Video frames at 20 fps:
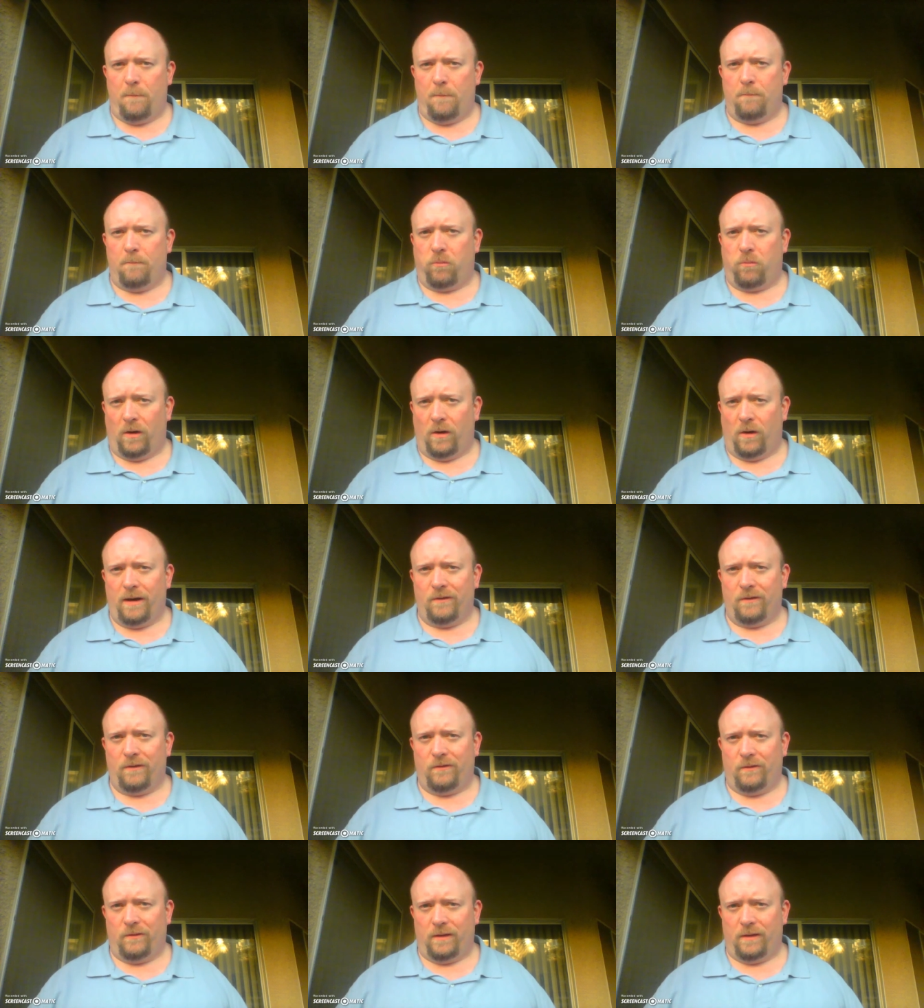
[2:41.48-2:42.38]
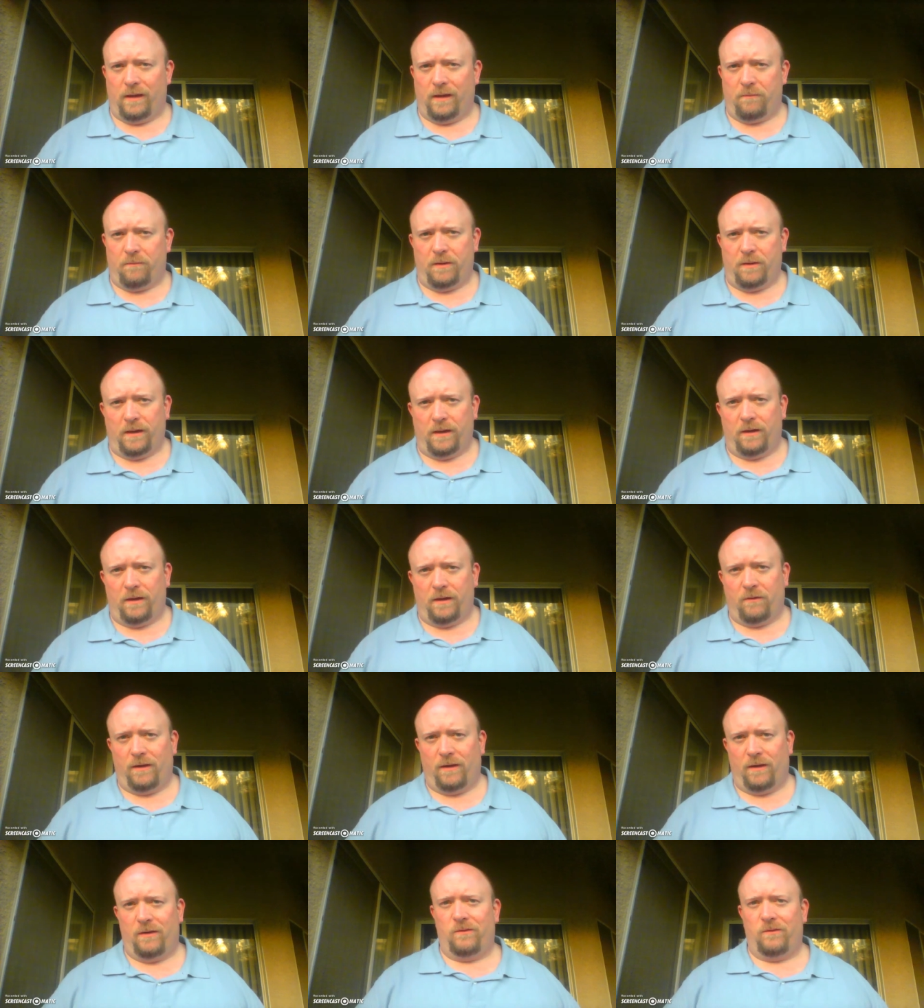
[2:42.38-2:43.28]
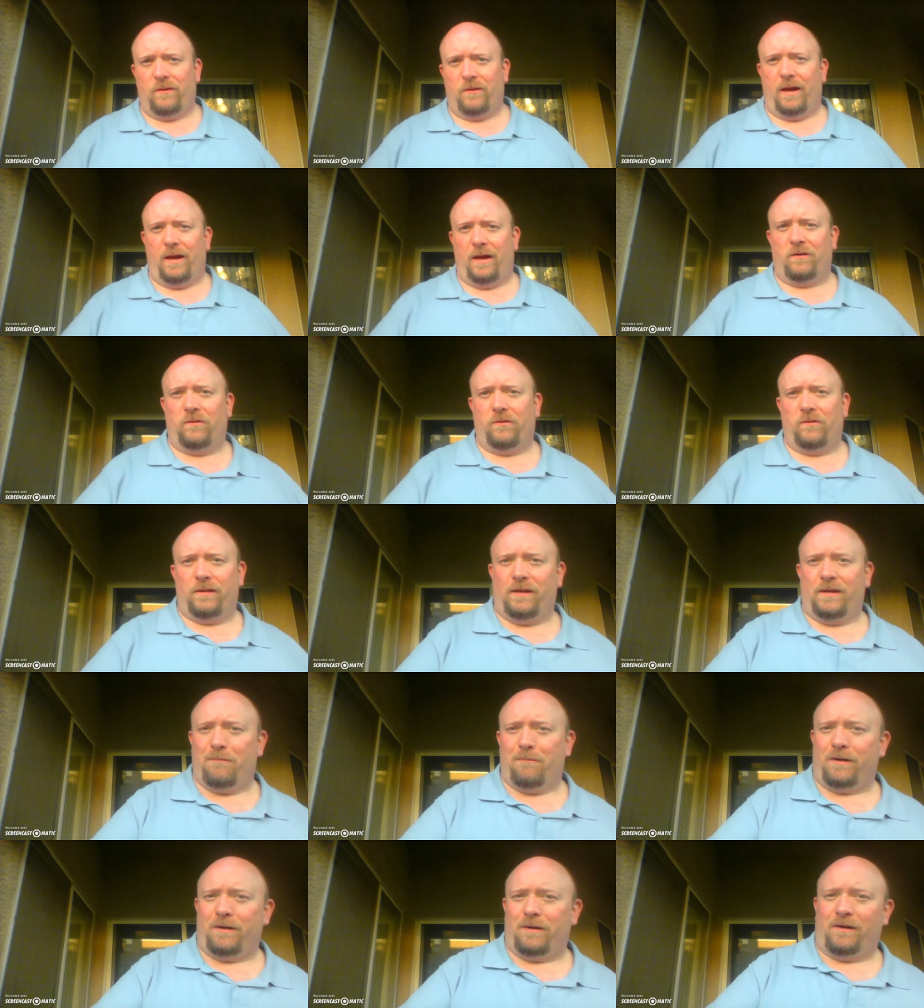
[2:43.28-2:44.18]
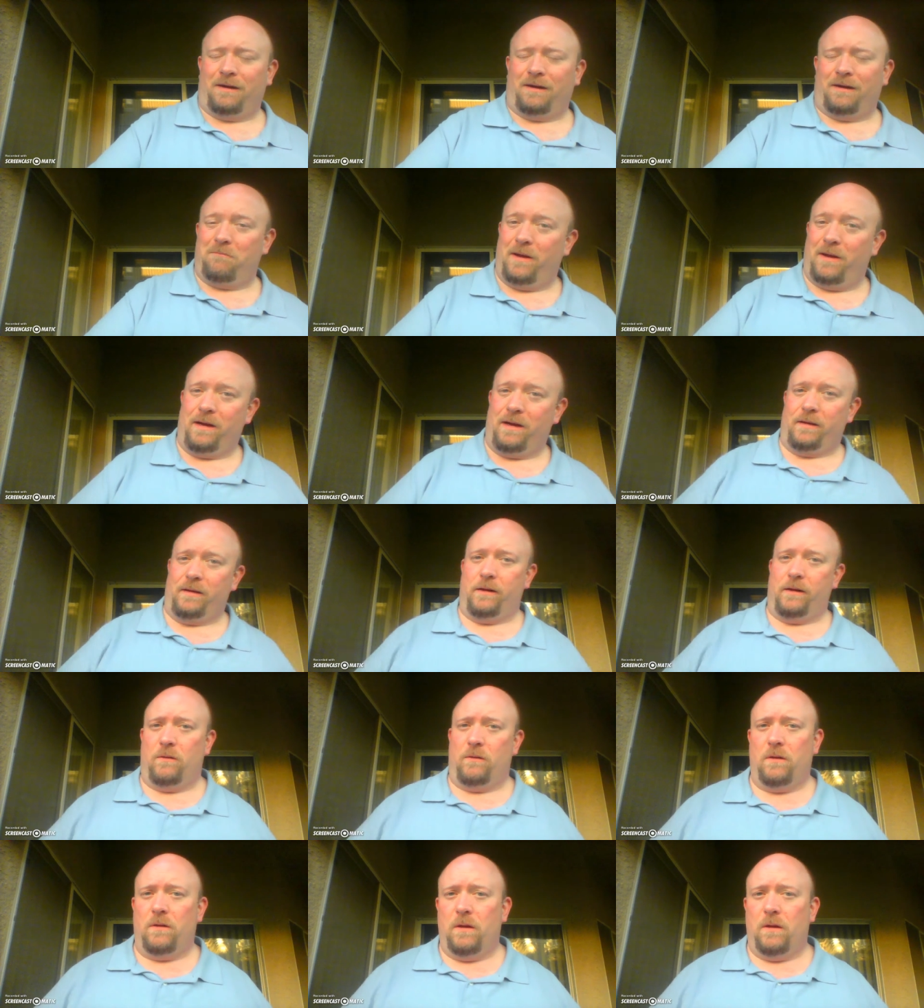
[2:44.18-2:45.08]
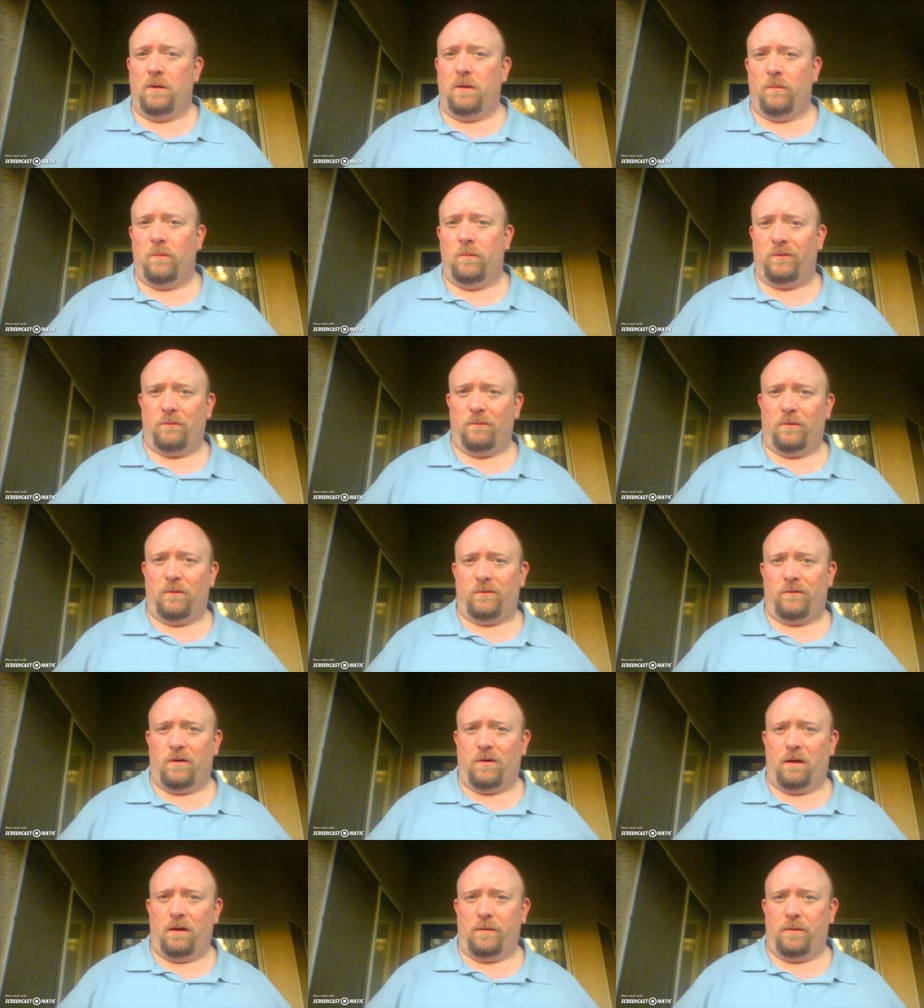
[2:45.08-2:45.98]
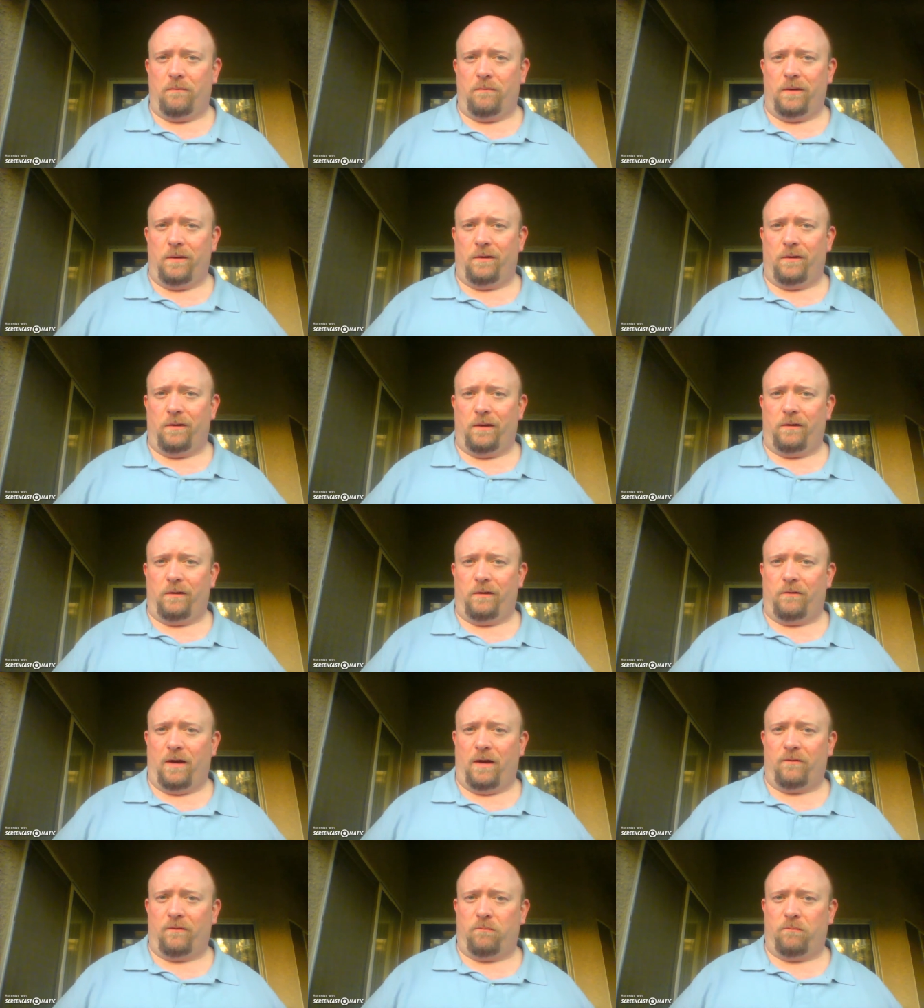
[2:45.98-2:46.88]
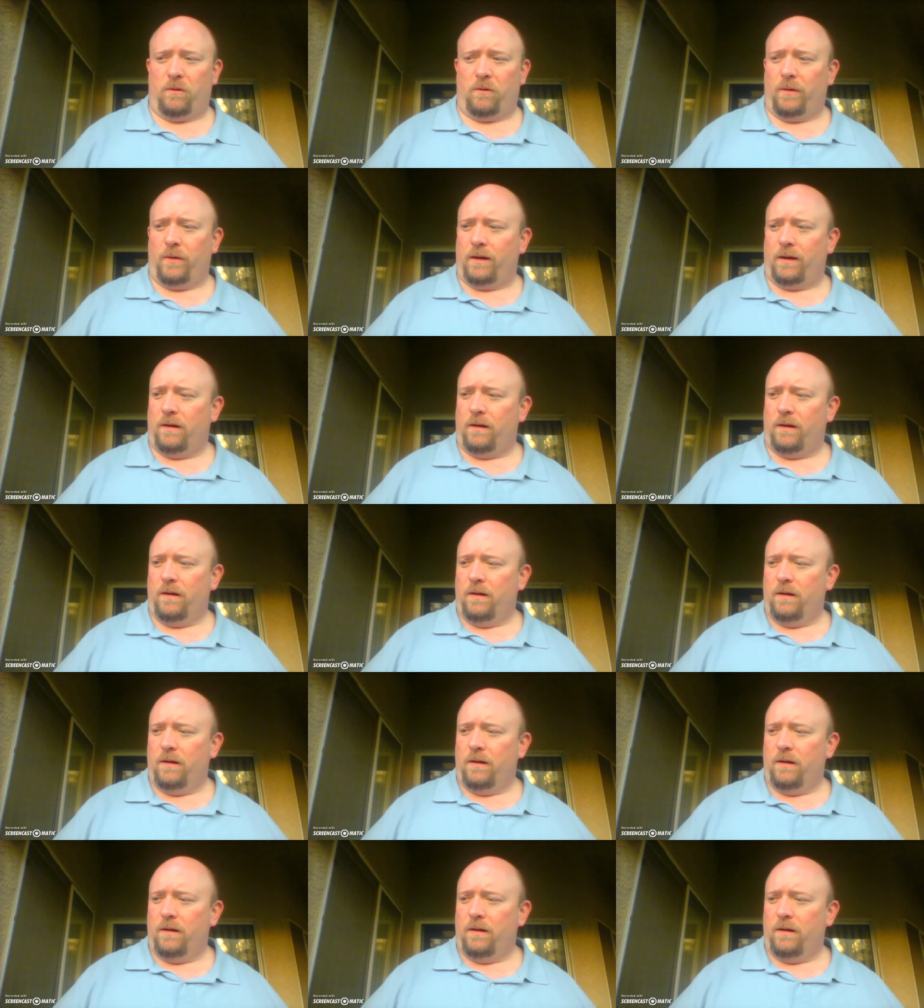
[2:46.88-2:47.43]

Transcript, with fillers: Prior to the IPA craze, actually the American Pale Ale was the most common beer in craft brewing.